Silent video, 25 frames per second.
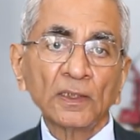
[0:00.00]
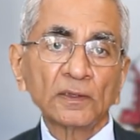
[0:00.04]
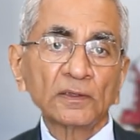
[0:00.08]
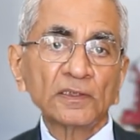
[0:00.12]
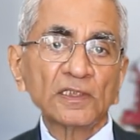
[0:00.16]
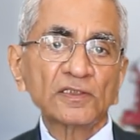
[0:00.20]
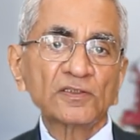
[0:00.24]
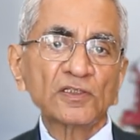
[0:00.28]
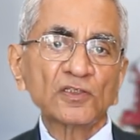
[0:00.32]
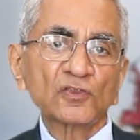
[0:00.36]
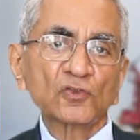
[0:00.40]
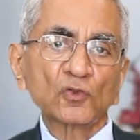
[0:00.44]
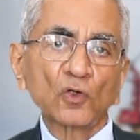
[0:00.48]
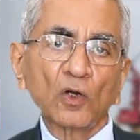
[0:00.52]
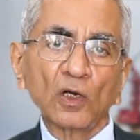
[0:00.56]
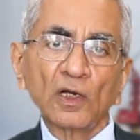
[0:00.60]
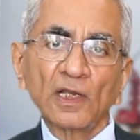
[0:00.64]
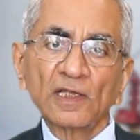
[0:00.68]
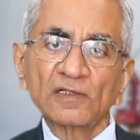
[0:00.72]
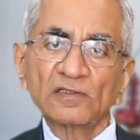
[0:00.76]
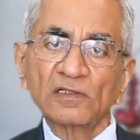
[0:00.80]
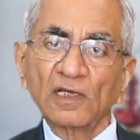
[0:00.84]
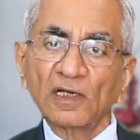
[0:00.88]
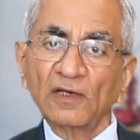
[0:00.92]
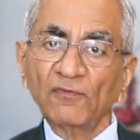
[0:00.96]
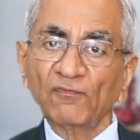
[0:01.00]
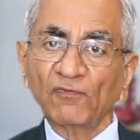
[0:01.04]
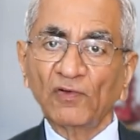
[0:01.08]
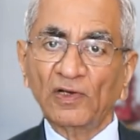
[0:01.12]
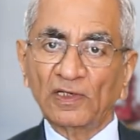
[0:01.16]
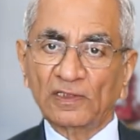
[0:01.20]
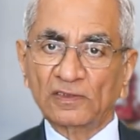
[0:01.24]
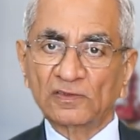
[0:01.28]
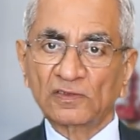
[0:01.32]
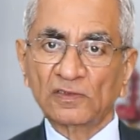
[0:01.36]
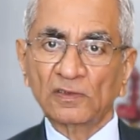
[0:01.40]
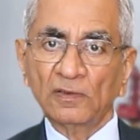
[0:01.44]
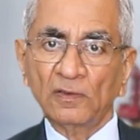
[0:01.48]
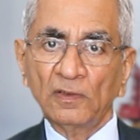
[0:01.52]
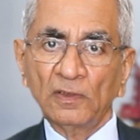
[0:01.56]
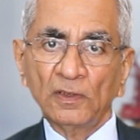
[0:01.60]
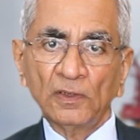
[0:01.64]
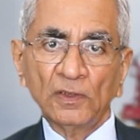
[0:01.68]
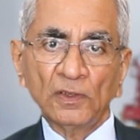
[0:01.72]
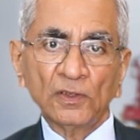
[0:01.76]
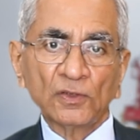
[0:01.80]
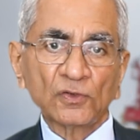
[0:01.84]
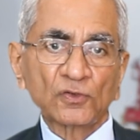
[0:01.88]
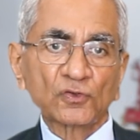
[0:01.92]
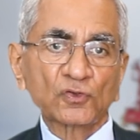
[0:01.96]
This is called as the reflux.
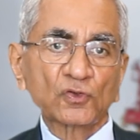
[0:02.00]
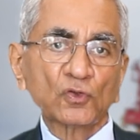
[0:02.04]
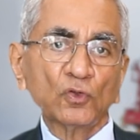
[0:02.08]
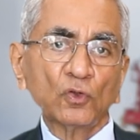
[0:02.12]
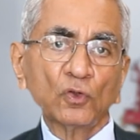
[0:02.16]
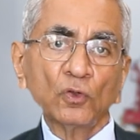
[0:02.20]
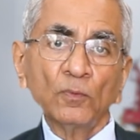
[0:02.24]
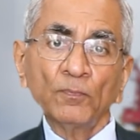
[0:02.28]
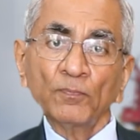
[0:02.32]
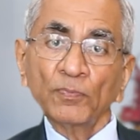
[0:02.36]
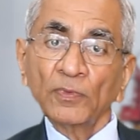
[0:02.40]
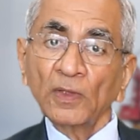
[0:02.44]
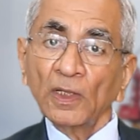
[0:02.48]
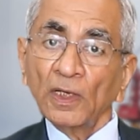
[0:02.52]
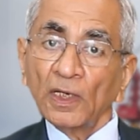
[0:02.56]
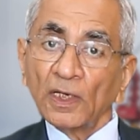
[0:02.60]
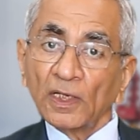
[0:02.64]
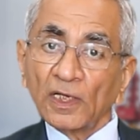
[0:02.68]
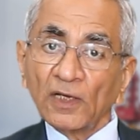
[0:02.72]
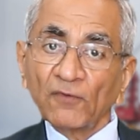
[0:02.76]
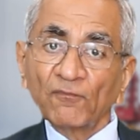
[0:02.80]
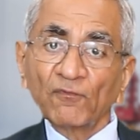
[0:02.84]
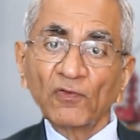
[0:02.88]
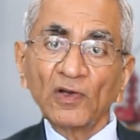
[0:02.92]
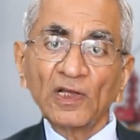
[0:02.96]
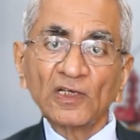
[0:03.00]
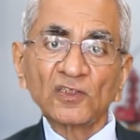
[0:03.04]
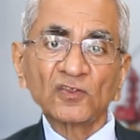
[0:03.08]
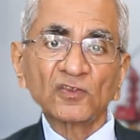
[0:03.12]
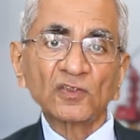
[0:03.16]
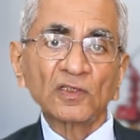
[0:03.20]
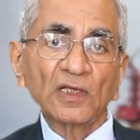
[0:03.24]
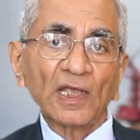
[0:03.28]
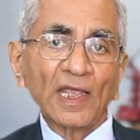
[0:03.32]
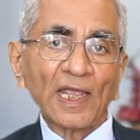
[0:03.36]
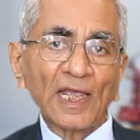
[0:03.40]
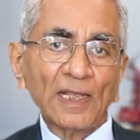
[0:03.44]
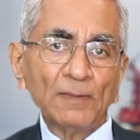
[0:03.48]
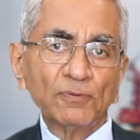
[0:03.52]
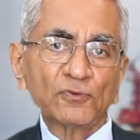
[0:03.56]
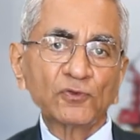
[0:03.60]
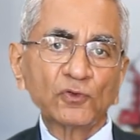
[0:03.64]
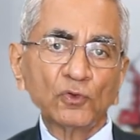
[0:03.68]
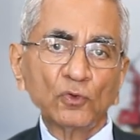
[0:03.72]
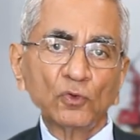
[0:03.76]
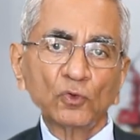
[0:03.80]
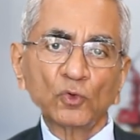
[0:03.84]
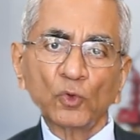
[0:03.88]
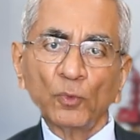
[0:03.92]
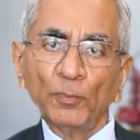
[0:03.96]
So, reflux
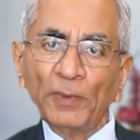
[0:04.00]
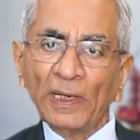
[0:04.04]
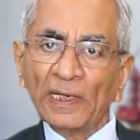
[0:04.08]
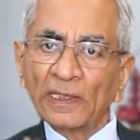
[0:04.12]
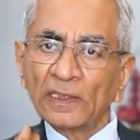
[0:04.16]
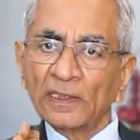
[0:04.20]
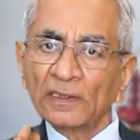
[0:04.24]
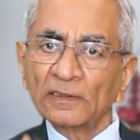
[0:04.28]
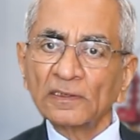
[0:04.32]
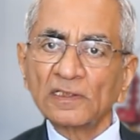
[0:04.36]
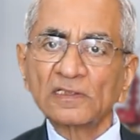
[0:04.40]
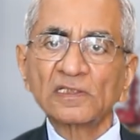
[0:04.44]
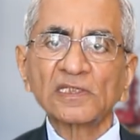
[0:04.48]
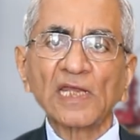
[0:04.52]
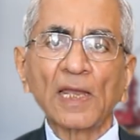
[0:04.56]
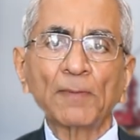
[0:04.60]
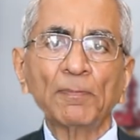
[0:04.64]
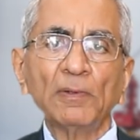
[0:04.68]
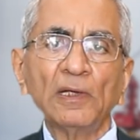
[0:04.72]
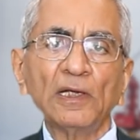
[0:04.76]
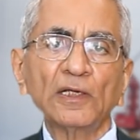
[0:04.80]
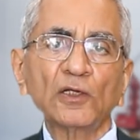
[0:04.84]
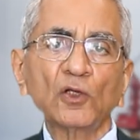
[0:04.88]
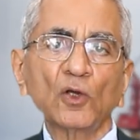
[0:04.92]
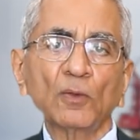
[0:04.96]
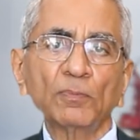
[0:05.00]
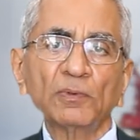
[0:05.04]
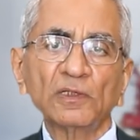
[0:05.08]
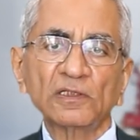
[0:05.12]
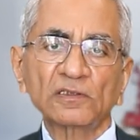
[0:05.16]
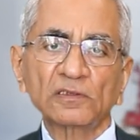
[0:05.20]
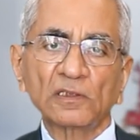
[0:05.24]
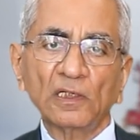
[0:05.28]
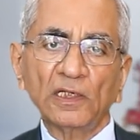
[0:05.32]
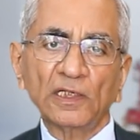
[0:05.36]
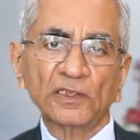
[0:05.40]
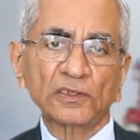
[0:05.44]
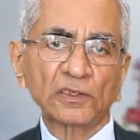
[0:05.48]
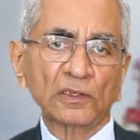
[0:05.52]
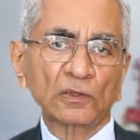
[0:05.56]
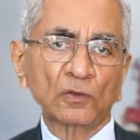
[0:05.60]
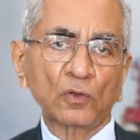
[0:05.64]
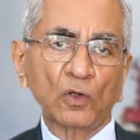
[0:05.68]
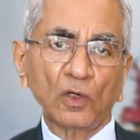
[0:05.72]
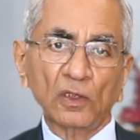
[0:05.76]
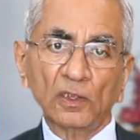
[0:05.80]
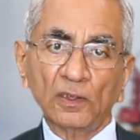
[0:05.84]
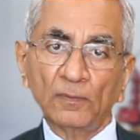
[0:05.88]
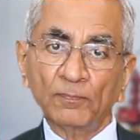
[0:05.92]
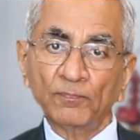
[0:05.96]
helps you to maintain the stability of distillation
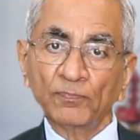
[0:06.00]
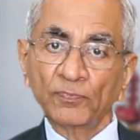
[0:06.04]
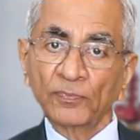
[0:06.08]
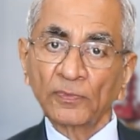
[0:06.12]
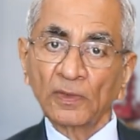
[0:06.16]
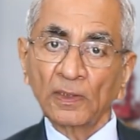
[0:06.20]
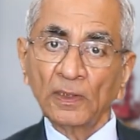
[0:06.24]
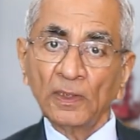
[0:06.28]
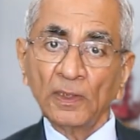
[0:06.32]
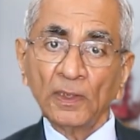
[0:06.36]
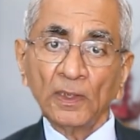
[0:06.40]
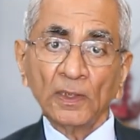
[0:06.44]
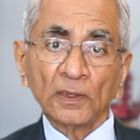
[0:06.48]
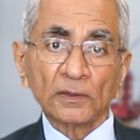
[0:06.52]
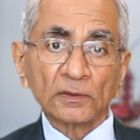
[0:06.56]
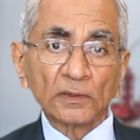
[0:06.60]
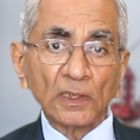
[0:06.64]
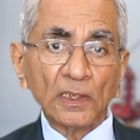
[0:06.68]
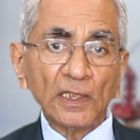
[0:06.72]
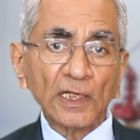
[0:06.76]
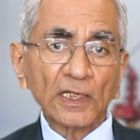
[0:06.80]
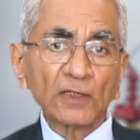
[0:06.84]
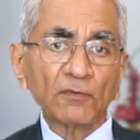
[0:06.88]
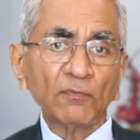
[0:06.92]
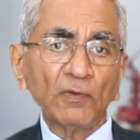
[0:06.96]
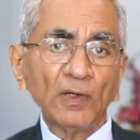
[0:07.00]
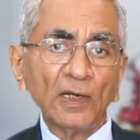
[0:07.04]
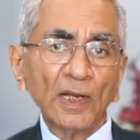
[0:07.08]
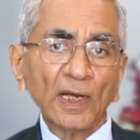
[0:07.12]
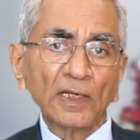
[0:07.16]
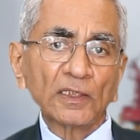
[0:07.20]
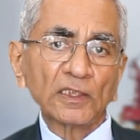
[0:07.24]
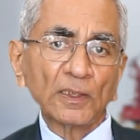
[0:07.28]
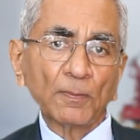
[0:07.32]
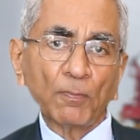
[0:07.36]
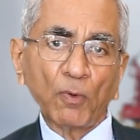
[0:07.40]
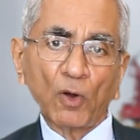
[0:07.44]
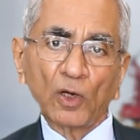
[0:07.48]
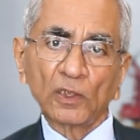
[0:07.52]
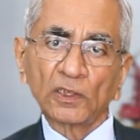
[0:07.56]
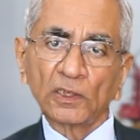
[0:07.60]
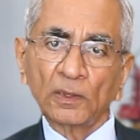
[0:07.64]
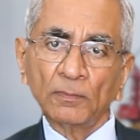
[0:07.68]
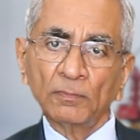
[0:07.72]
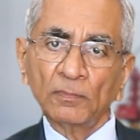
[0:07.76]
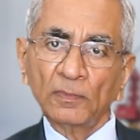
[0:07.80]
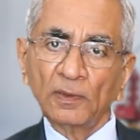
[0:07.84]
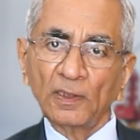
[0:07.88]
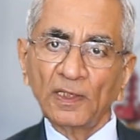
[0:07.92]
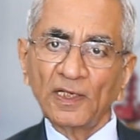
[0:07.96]
column. The liquid at the
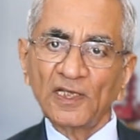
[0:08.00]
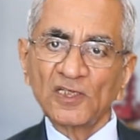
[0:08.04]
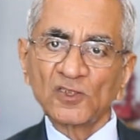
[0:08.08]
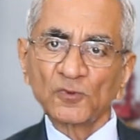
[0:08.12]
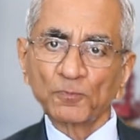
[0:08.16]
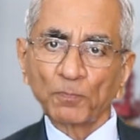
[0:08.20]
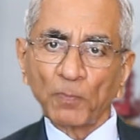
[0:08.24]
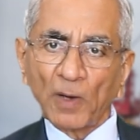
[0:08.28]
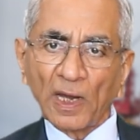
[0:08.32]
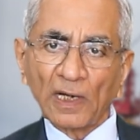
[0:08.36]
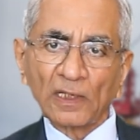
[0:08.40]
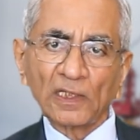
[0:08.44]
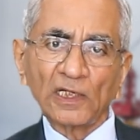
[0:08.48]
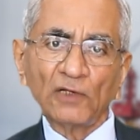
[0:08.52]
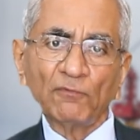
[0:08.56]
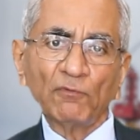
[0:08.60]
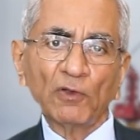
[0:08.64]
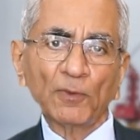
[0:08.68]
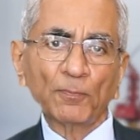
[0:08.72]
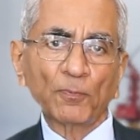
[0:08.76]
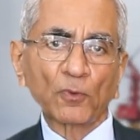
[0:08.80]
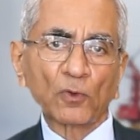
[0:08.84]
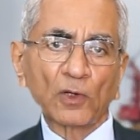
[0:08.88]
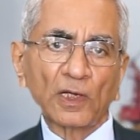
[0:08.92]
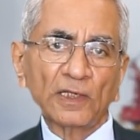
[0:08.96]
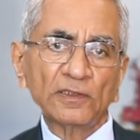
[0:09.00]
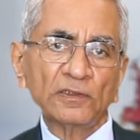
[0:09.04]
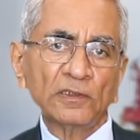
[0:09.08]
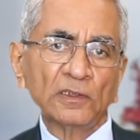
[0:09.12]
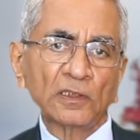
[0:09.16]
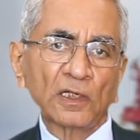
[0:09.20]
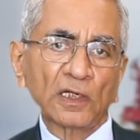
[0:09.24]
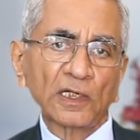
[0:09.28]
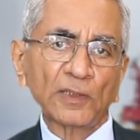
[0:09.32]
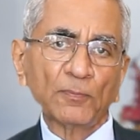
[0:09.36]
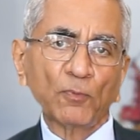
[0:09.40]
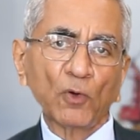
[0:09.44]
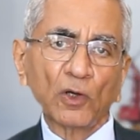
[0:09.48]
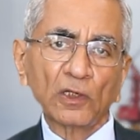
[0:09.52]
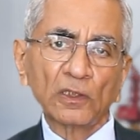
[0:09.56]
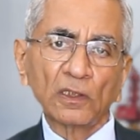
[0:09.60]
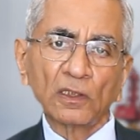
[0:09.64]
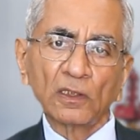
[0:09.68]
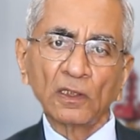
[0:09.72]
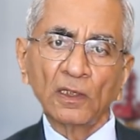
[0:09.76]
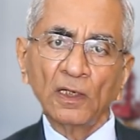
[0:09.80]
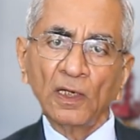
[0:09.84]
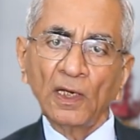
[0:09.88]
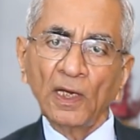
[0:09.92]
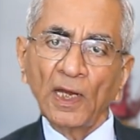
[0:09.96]
bottom is partly vaporized in the
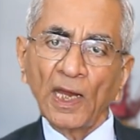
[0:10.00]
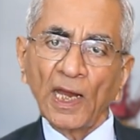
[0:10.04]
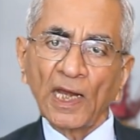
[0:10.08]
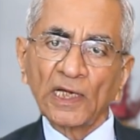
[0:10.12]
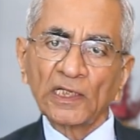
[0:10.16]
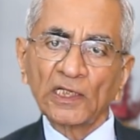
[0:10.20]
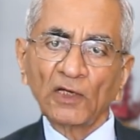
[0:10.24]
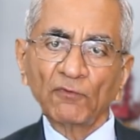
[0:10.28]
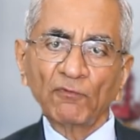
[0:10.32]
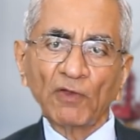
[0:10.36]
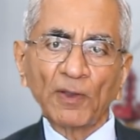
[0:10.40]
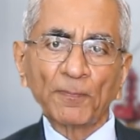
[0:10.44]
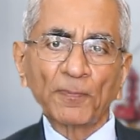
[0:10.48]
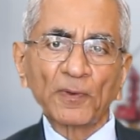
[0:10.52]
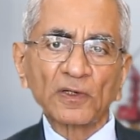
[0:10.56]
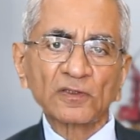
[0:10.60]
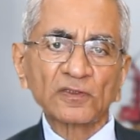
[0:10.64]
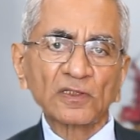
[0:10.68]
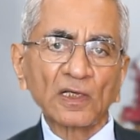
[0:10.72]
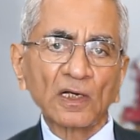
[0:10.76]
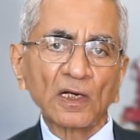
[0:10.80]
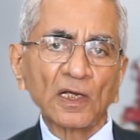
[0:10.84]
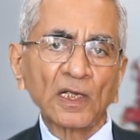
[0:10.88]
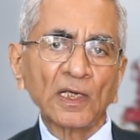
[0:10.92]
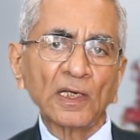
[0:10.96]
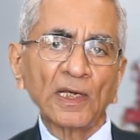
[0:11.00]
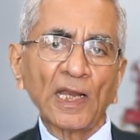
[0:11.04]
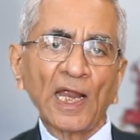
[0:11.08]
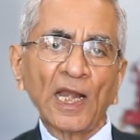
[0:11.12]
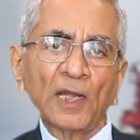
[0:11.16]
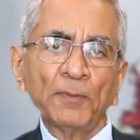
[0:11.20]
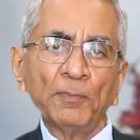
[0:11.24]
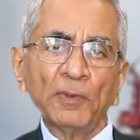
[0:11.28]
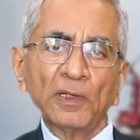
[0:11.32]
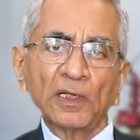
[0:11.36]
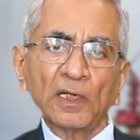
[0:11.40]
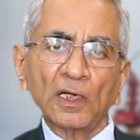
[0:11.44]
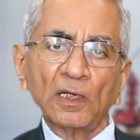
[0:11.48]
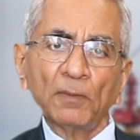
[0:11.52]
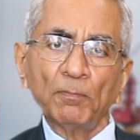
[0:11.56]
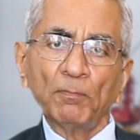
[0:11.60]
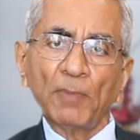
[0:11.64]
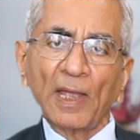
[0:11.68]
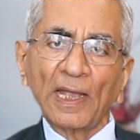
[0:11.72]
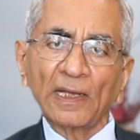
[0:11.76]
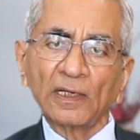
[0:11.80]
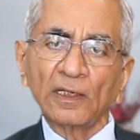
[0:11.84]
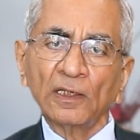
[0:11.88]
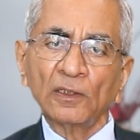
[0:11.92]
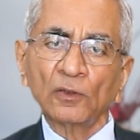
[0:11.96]
reboiler and the vapors are again
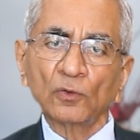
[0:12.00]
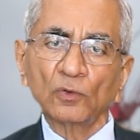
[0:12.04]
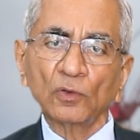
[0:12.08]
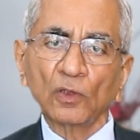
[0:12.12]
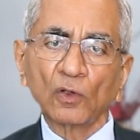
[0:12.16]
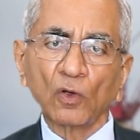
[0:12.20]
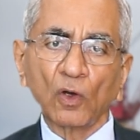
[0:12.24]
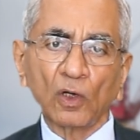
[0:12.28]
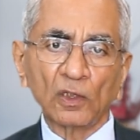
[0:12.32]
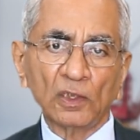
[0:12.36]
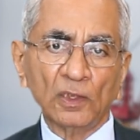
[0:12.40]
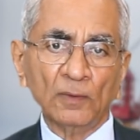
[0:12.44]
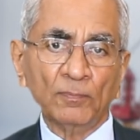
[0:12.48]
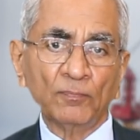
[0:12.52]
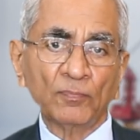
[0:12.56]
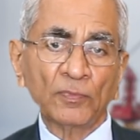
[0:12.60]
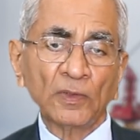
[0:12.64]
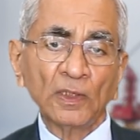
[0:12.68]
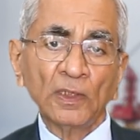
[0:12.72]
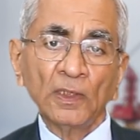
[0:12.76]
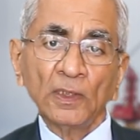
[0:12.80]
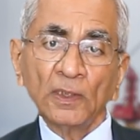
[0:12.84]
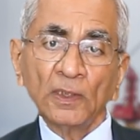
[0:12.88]
admitted back into the column.